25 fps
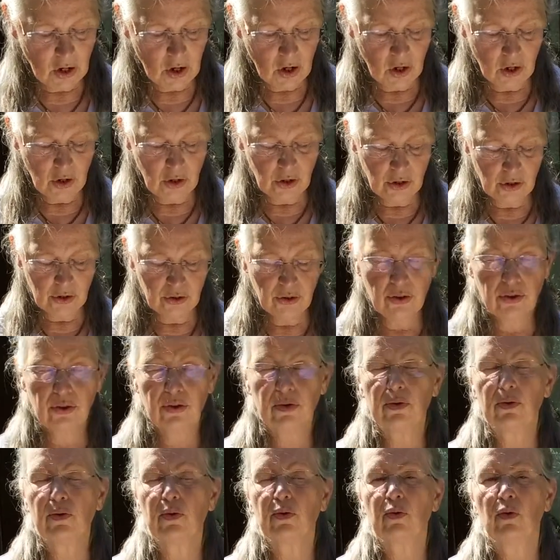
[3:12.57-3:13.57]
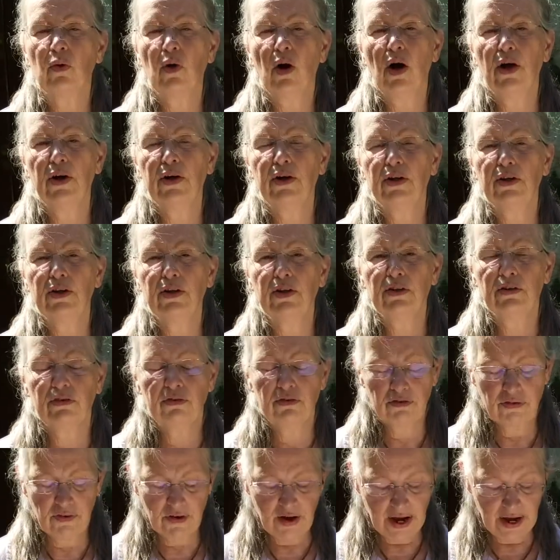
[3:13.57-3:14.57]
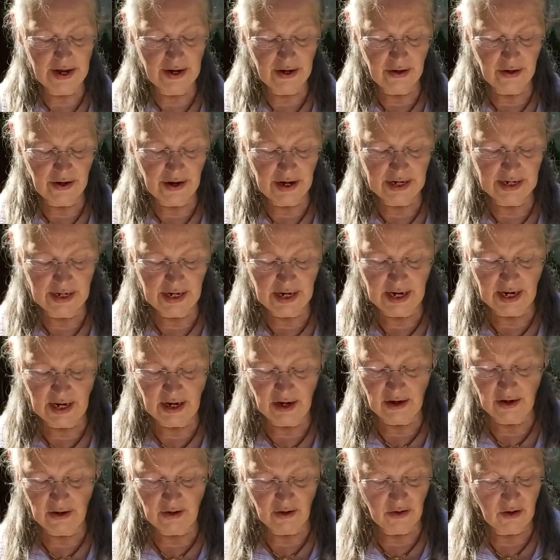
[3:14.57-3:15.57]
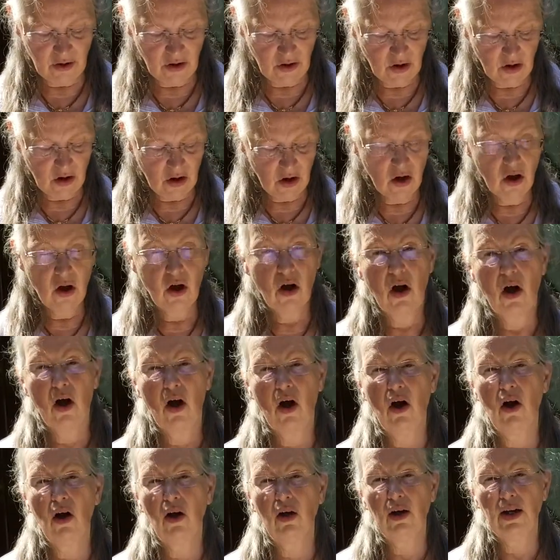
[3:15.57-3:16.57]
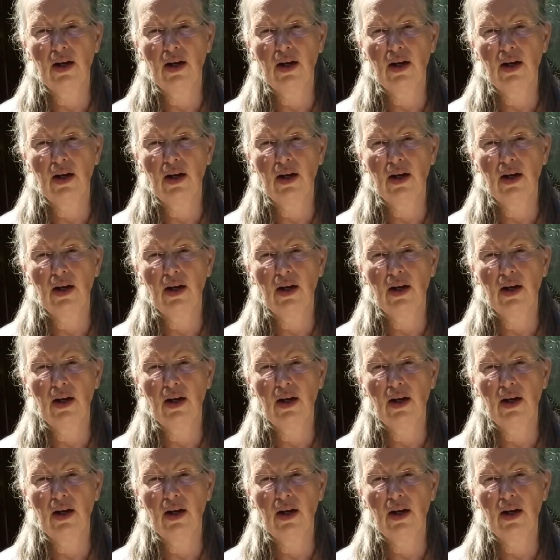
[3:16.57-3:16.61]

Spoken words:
Earth, water, fire, and air, all